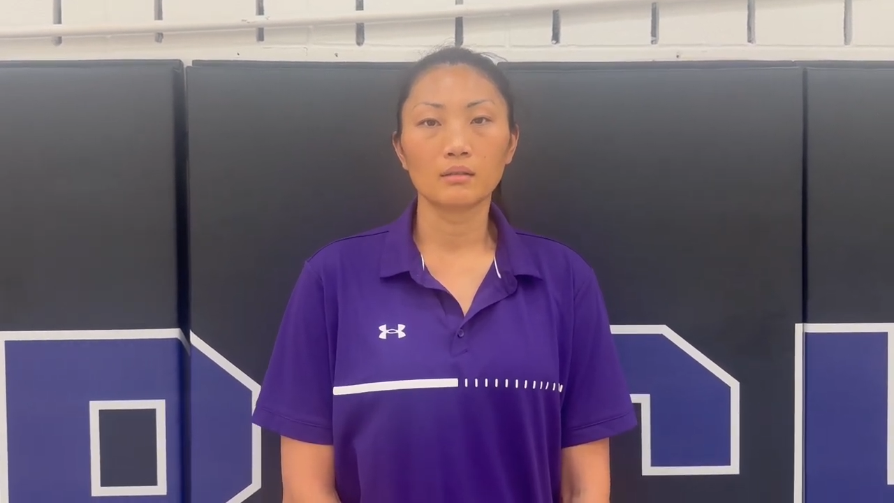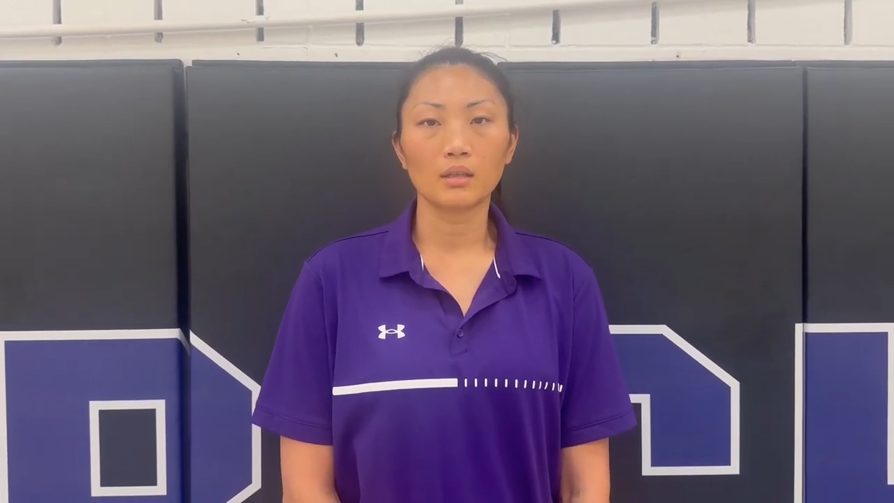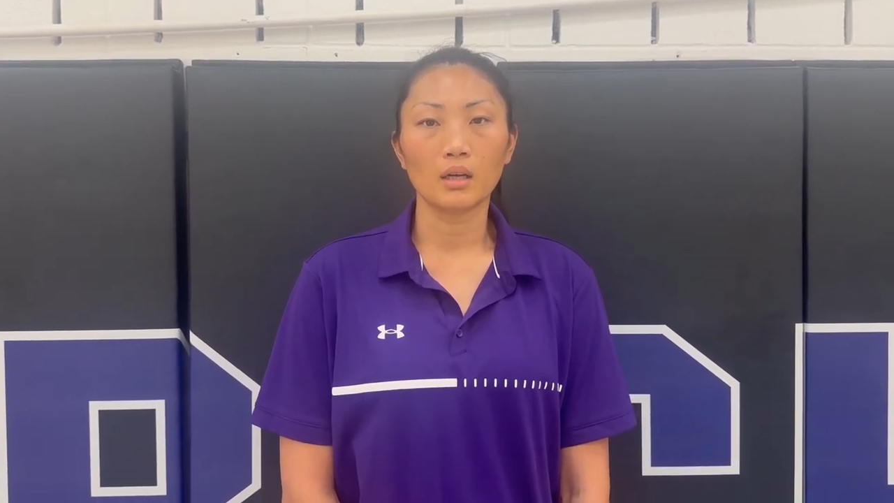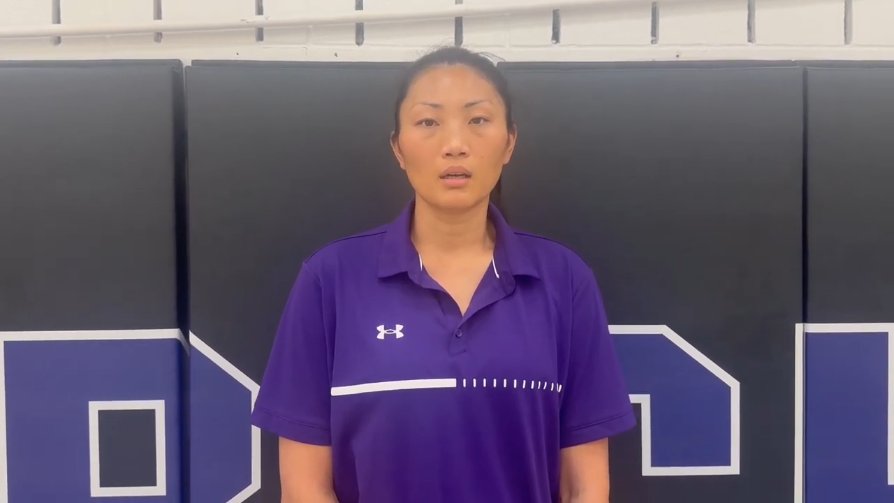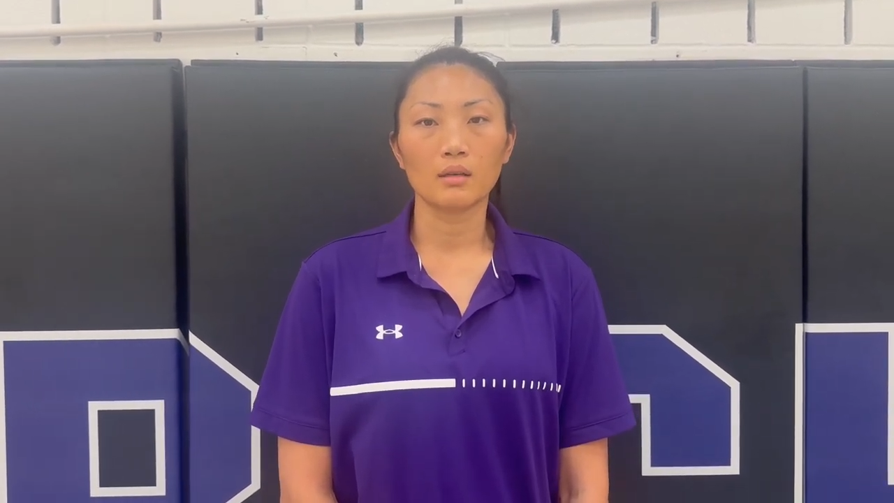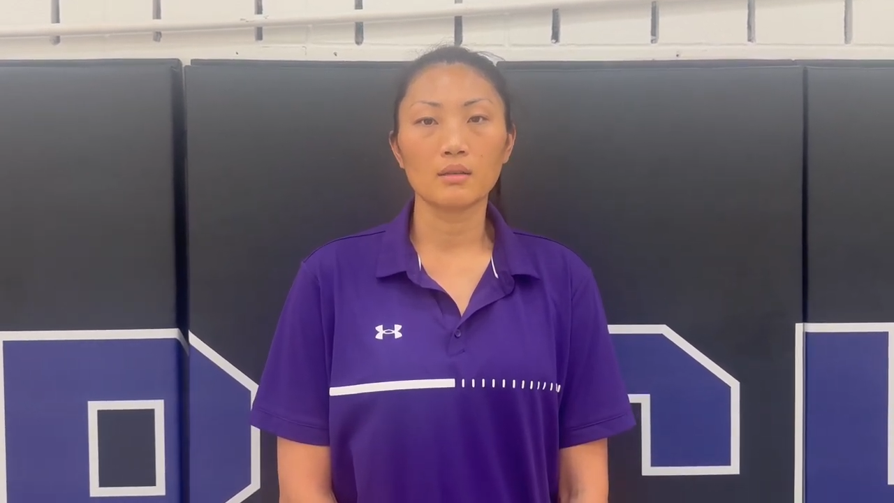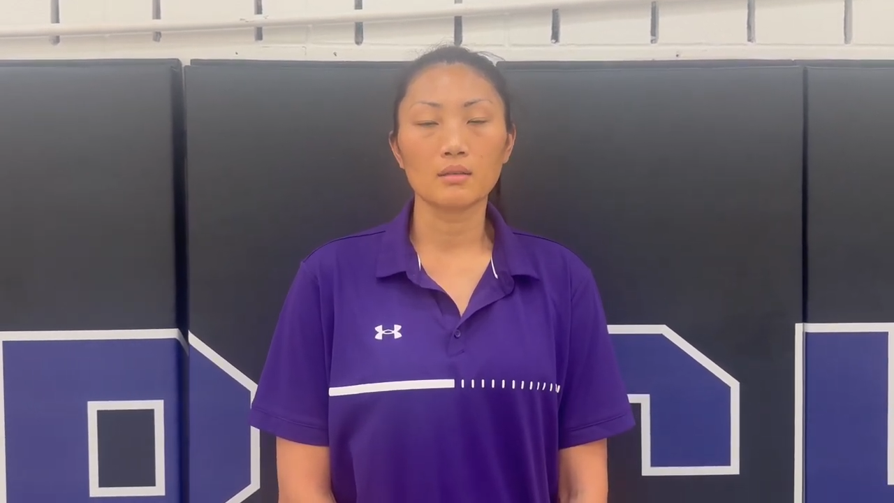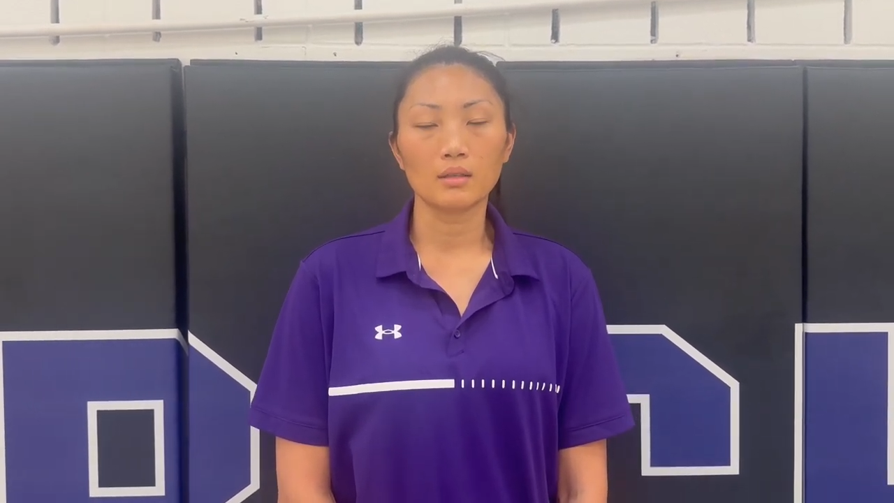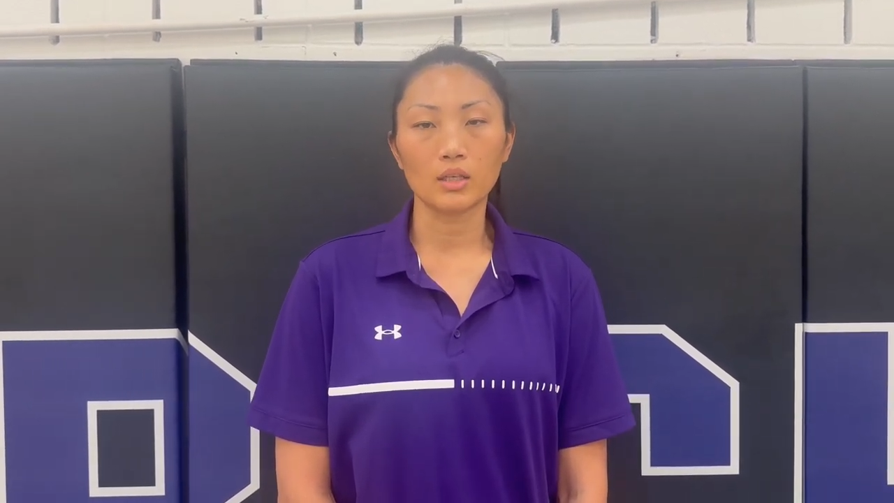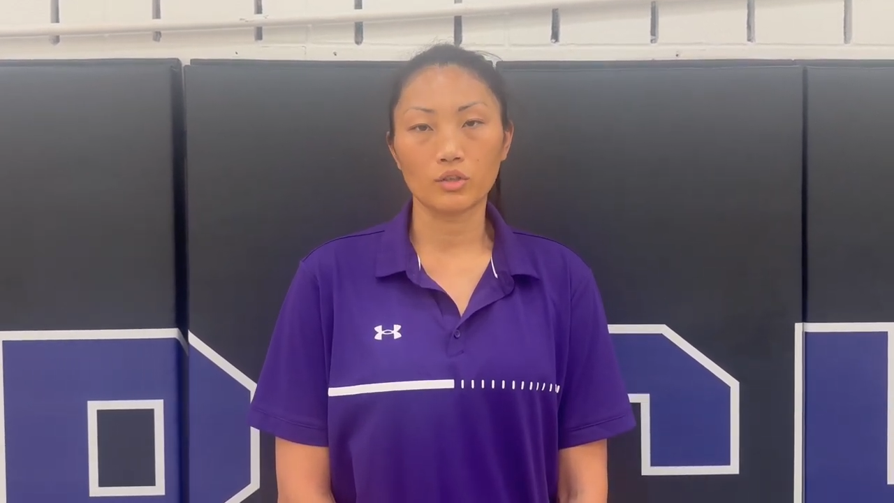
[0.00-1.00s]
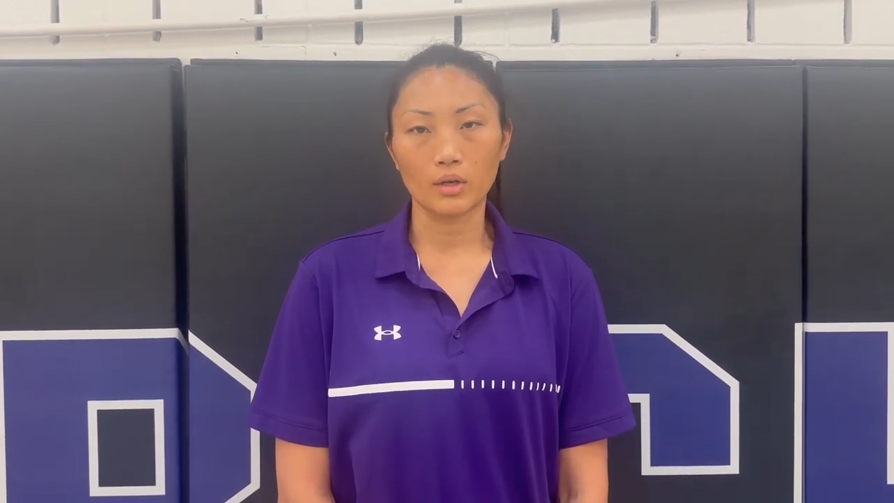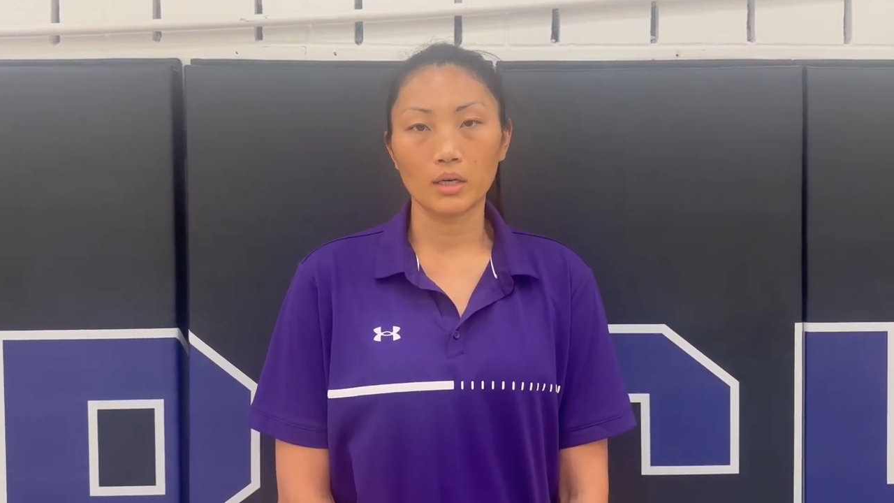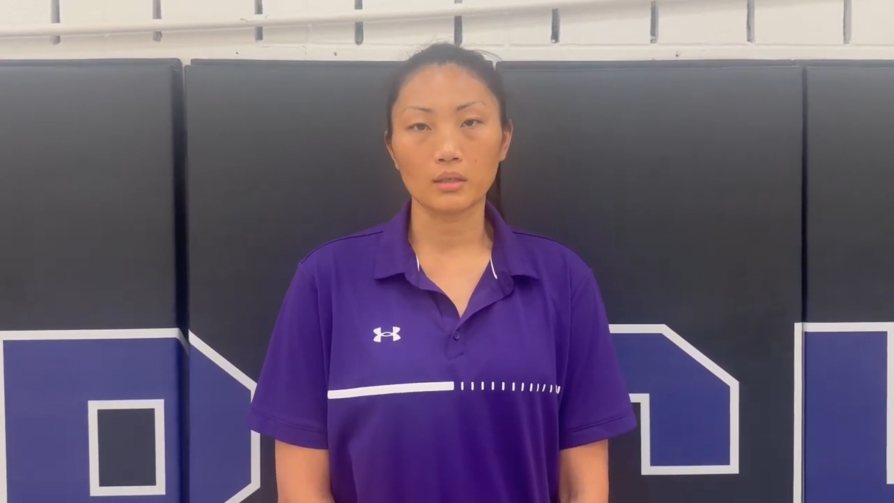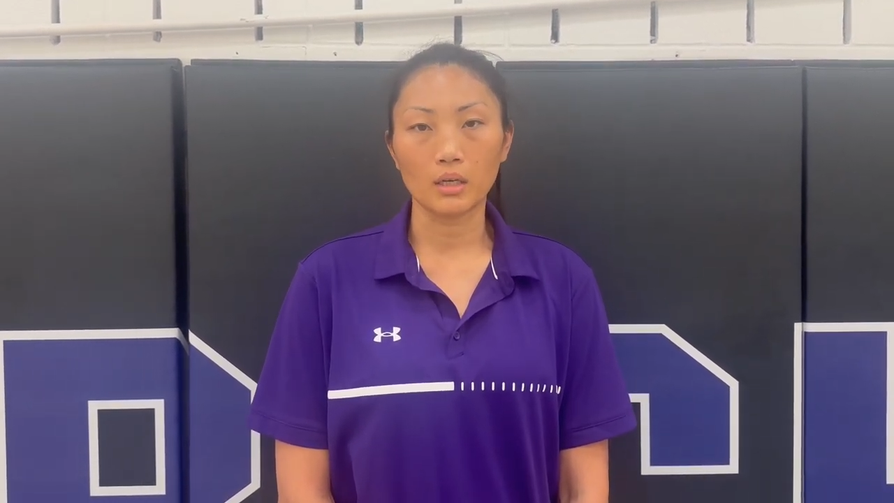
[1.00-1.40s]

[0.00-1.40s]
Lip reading: the district